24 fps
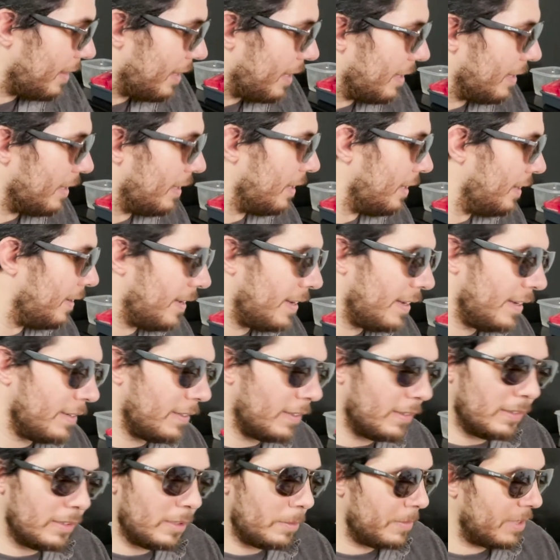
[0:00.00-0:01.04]
the end of the day,
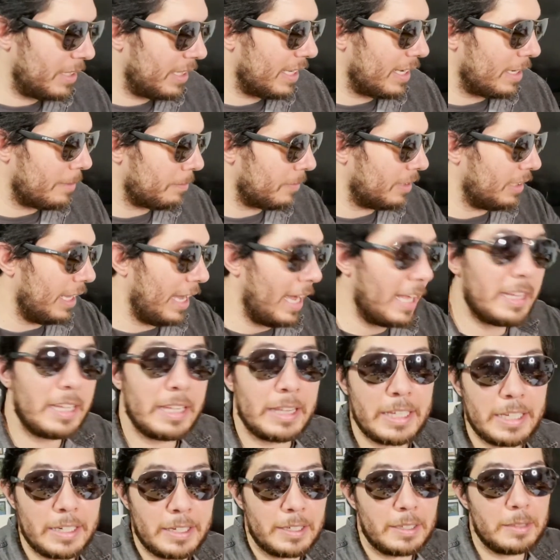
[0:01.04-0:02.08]
ultimately, I'm glad that
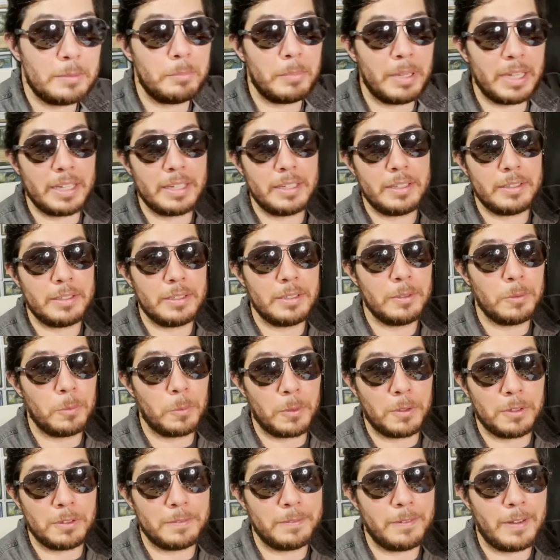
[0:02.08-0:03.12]
they unbanned
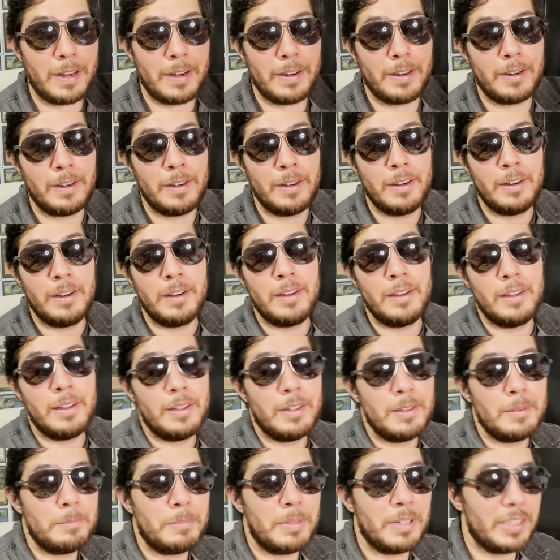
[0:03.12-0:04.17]
Worldfire,
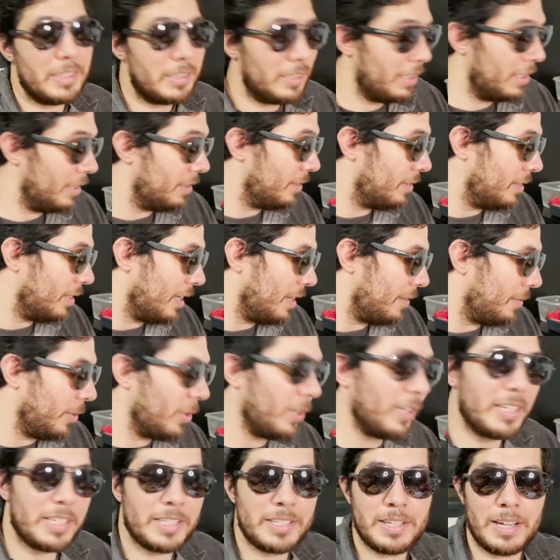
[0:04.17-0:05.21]
but it
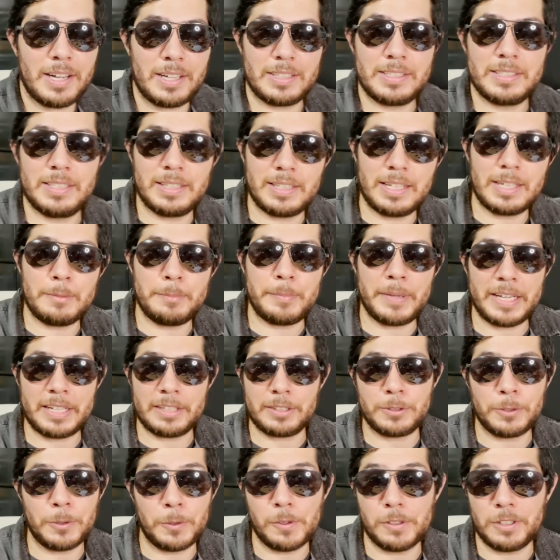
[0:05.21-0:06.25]
really sucks that they
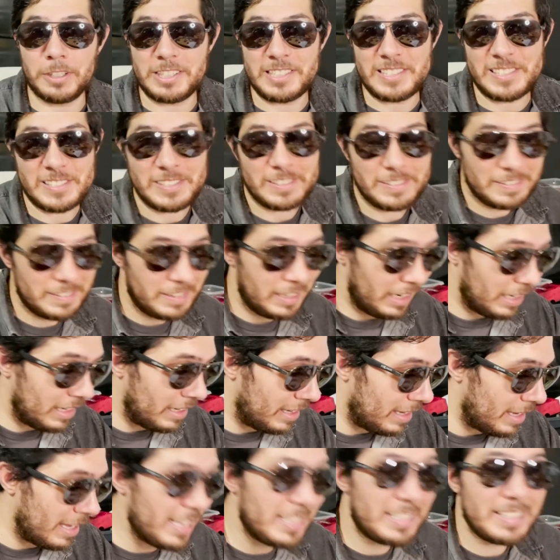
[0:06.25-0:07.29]
banned Golos.
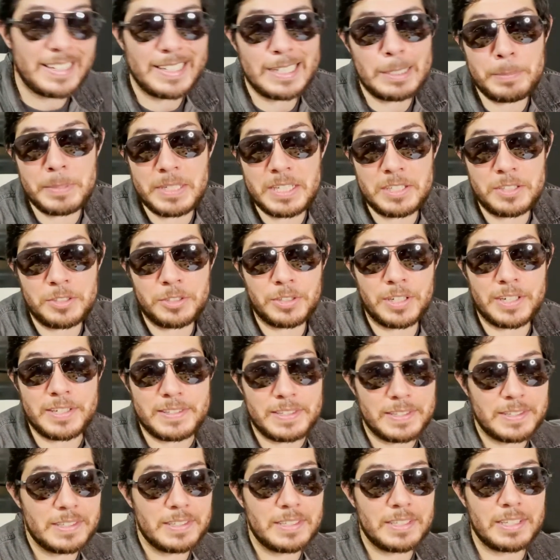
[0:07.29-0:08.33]
It's going to be
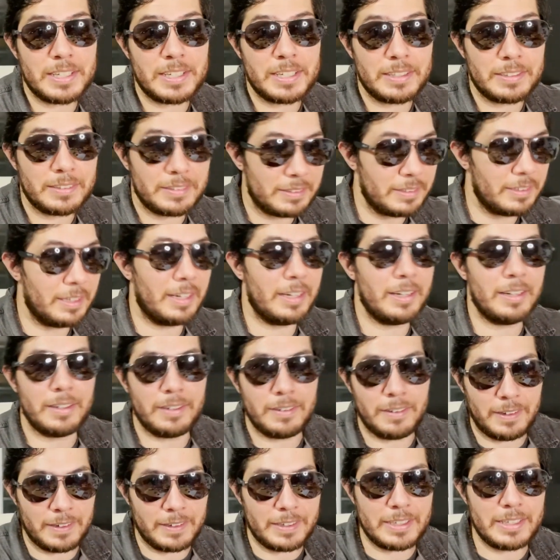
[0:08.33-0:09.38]
interesting seeing
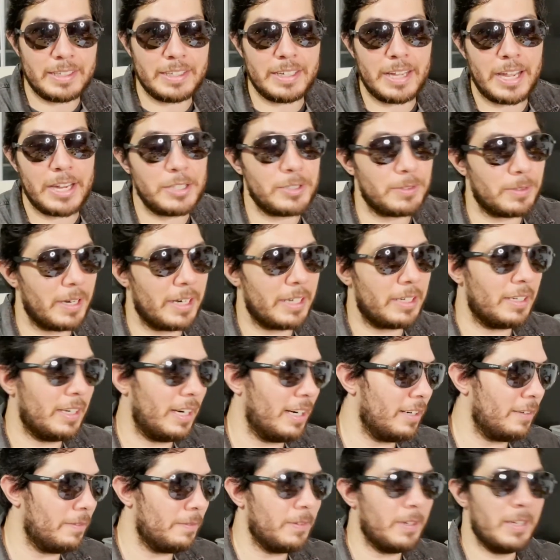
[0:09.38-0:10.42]
on EDH Rack
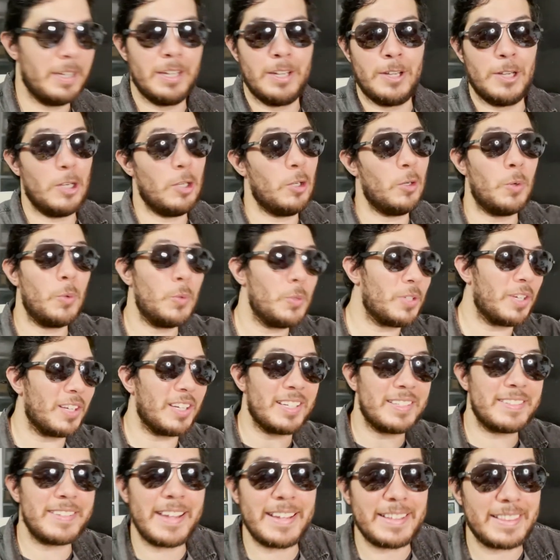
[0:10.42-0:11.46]
kind of who's going
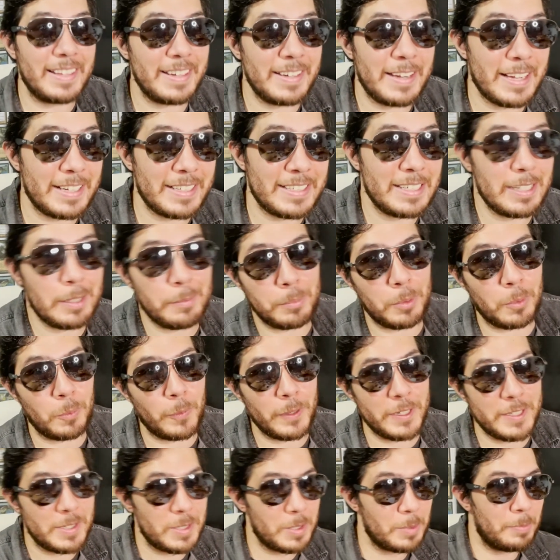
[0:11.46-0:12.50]
to take the next
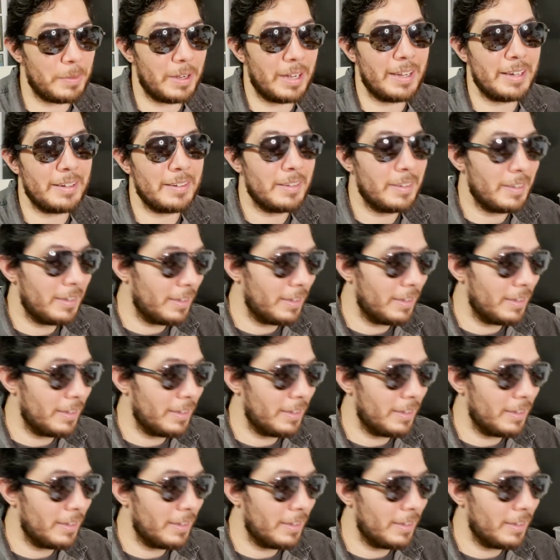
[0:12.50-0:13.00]
#1 spot.